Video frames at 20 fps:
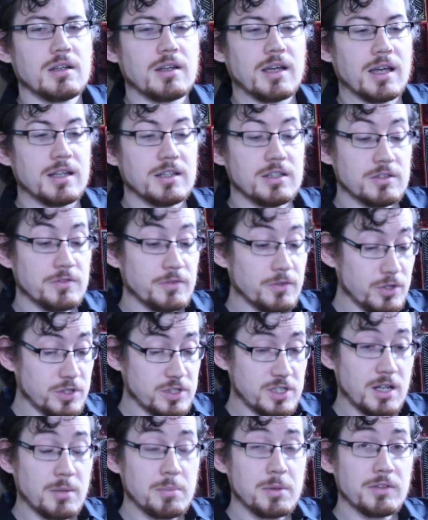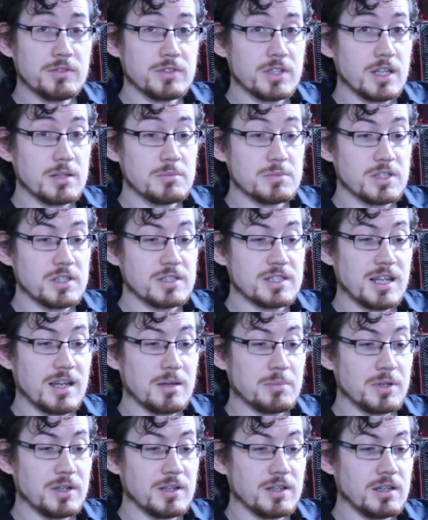and in the first couple of times this
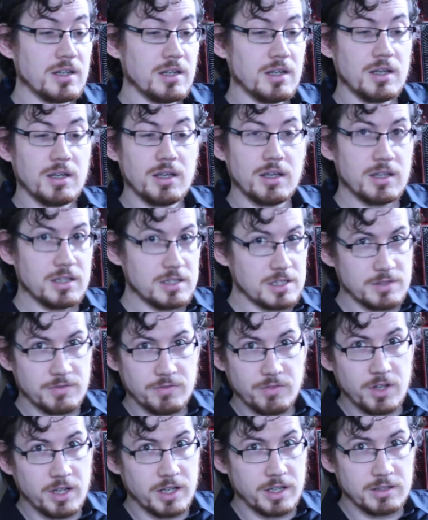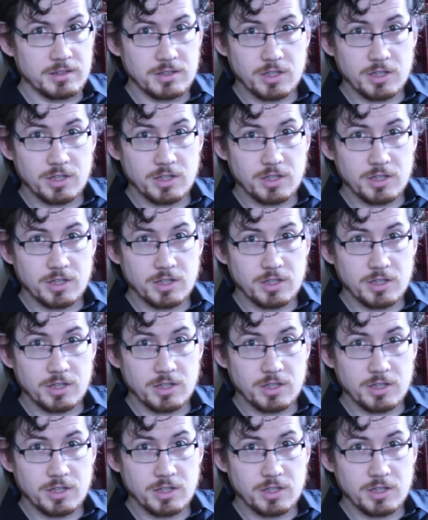happening, it's fine.